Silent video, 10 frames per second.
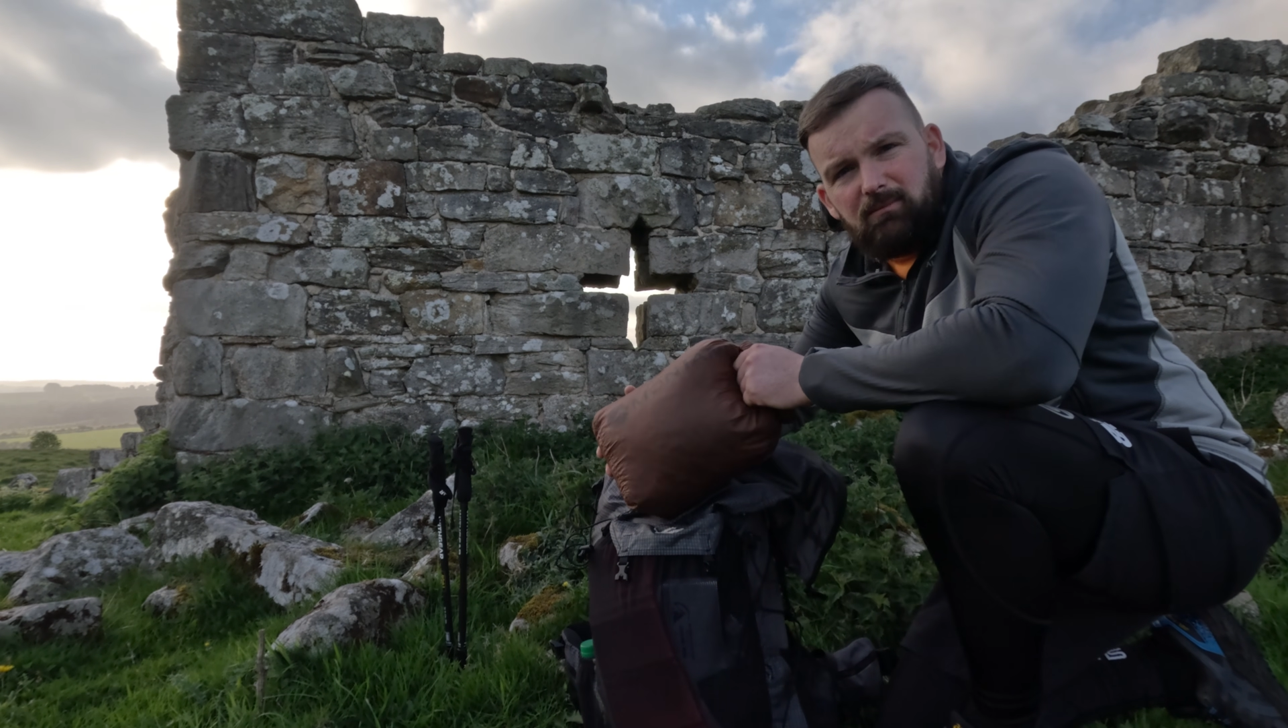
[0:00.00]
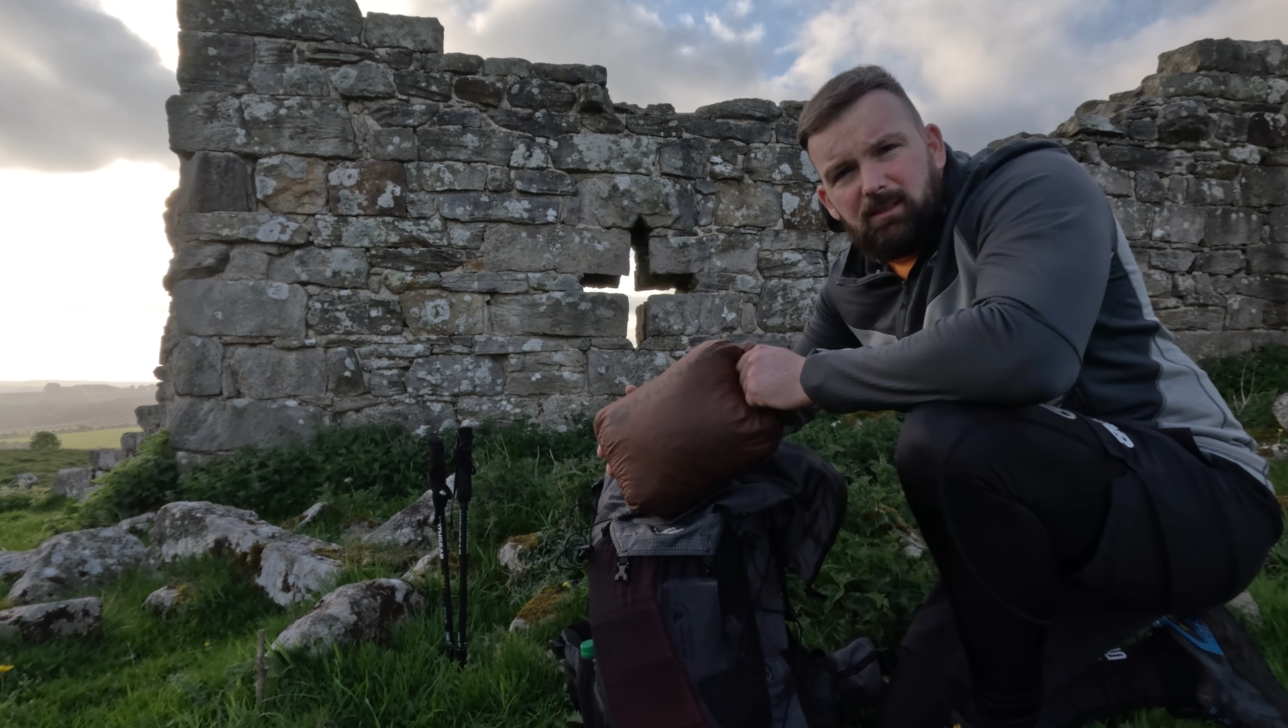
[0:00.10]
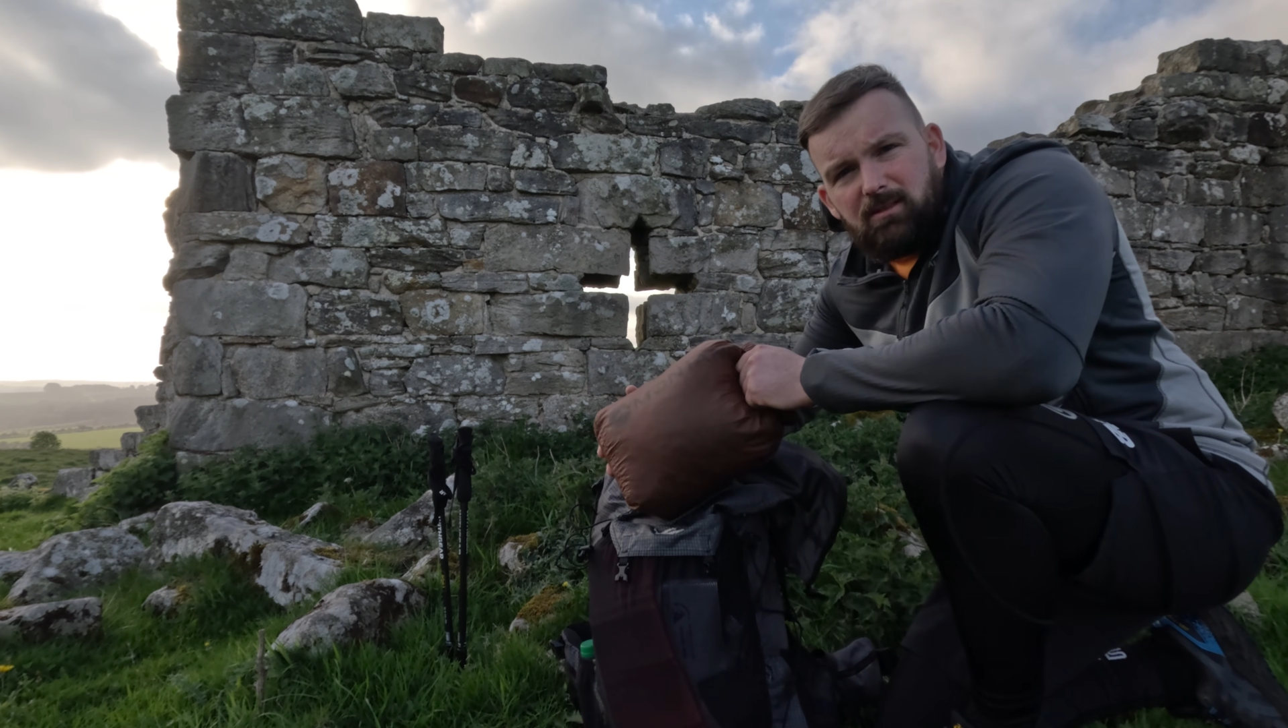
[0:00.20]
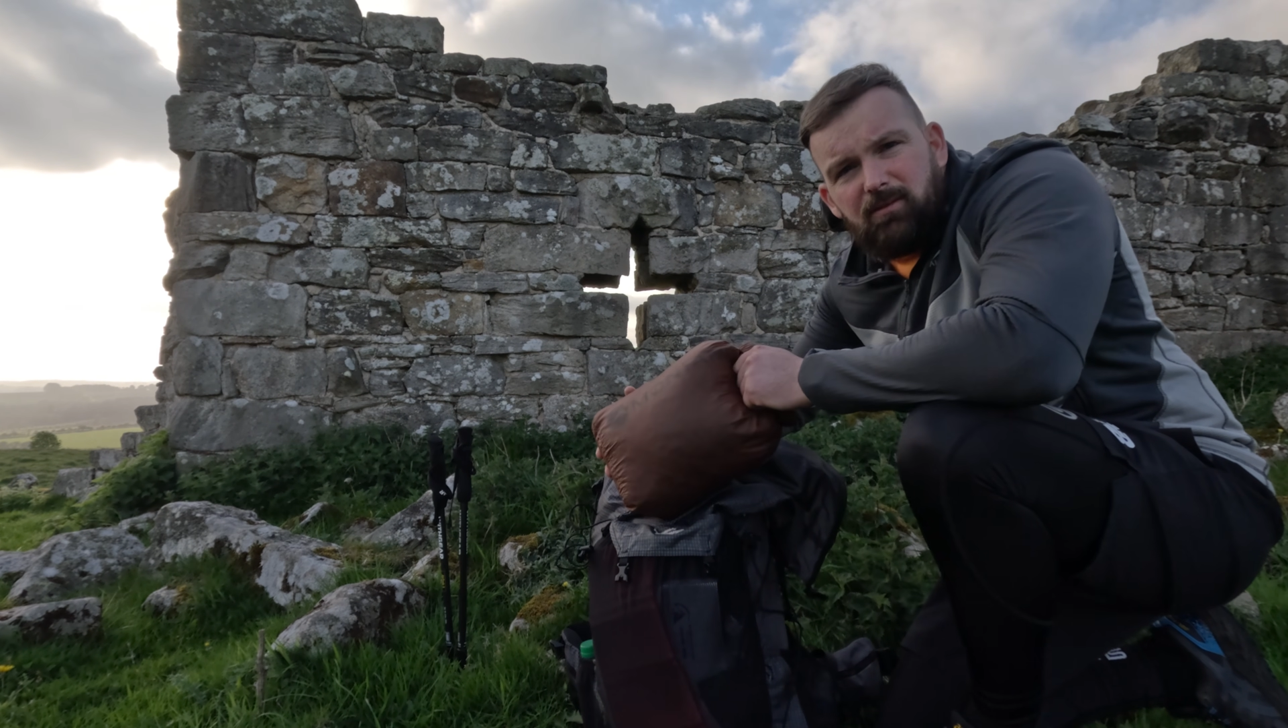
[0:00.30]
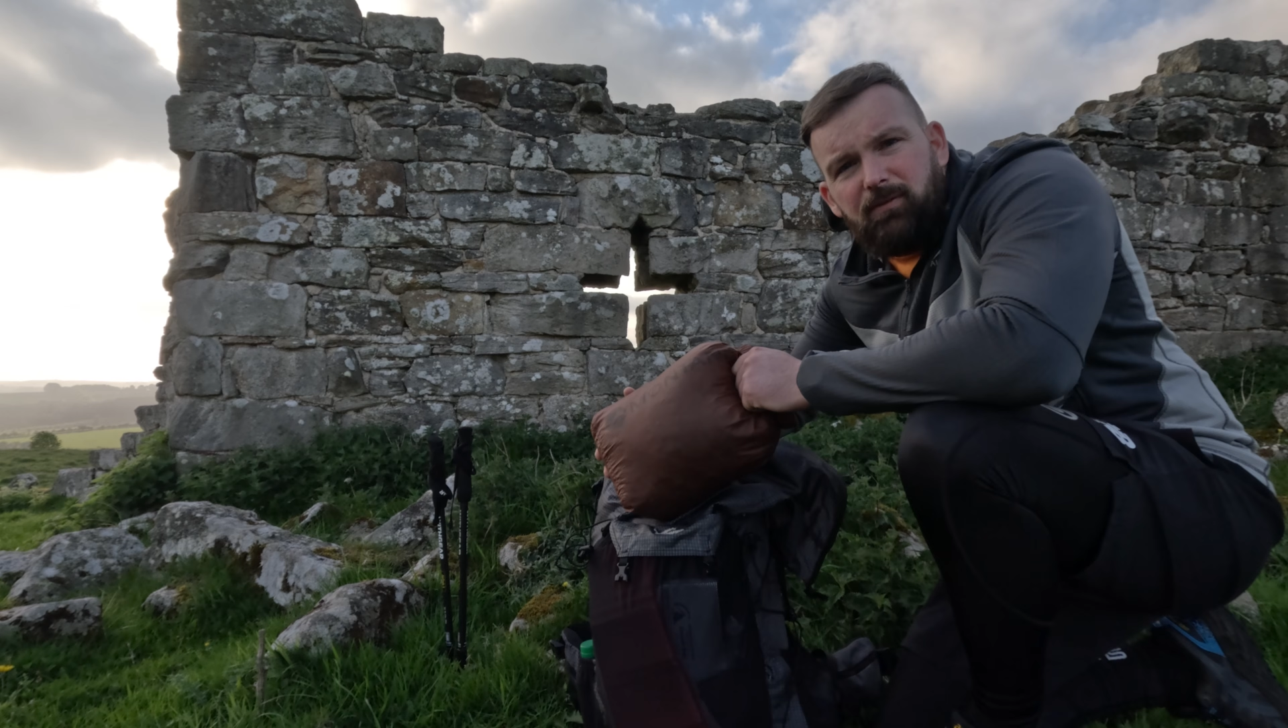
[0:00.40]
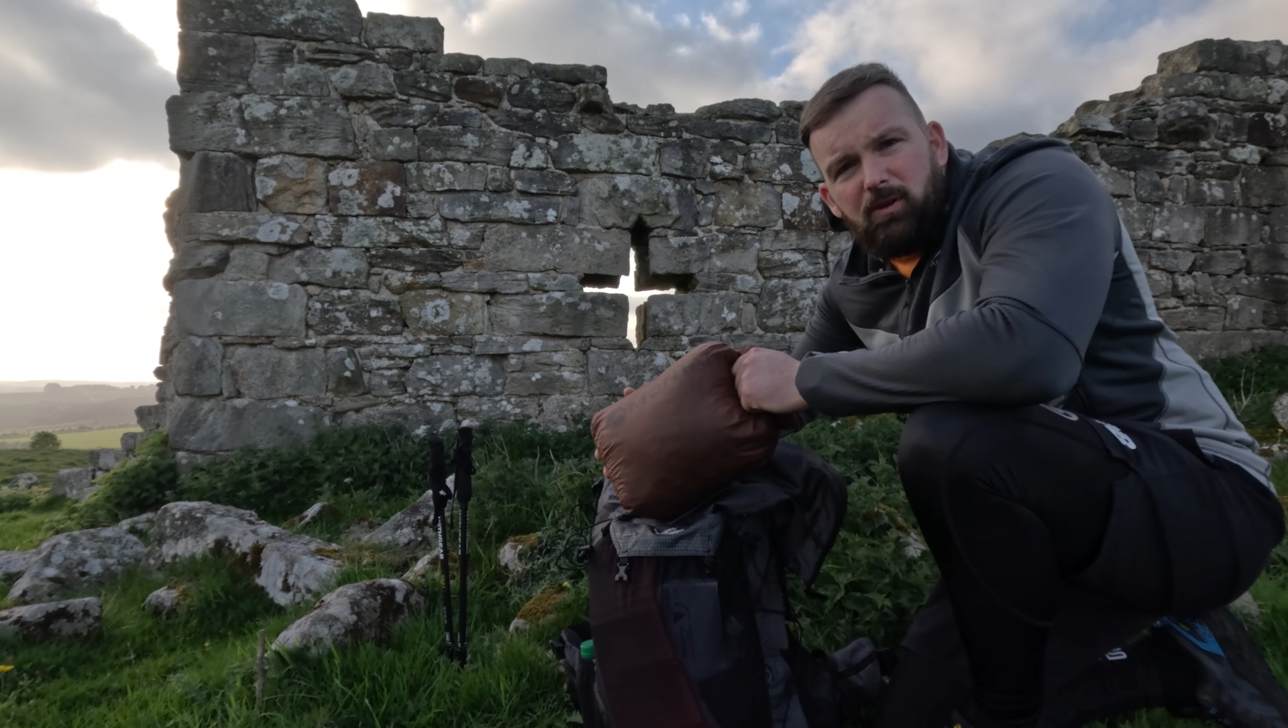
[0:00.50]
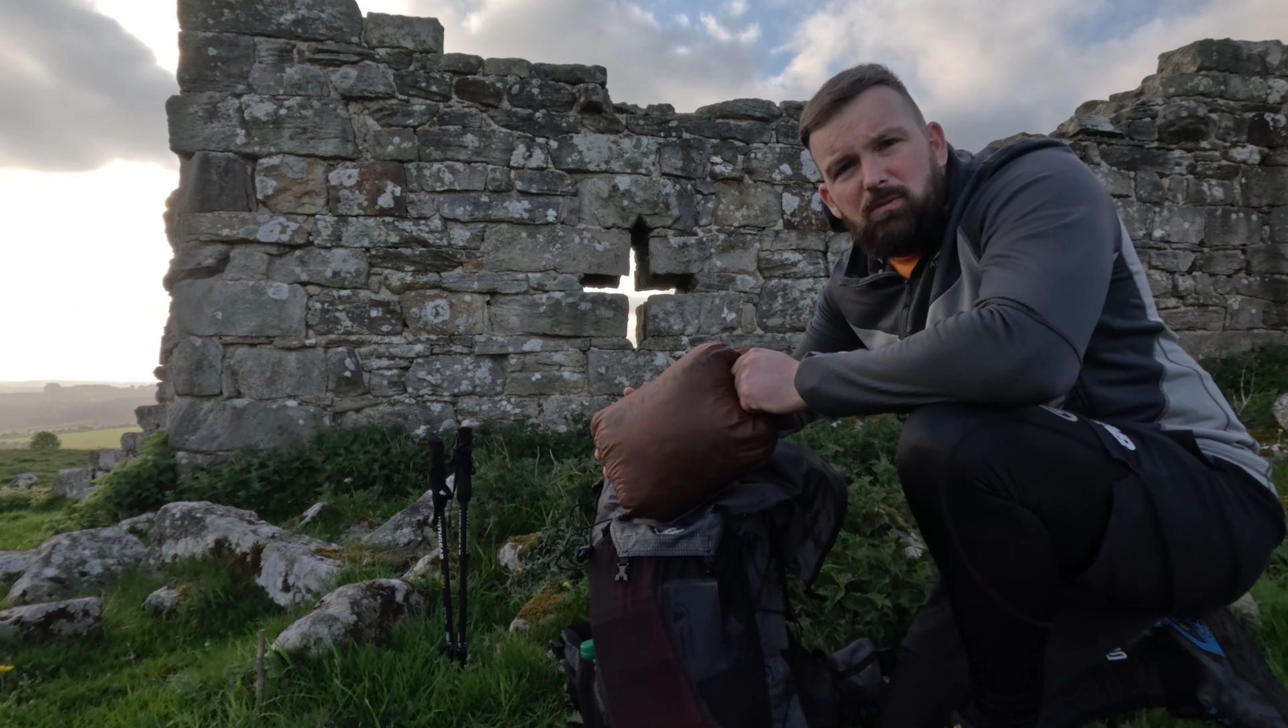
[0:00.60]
There's a few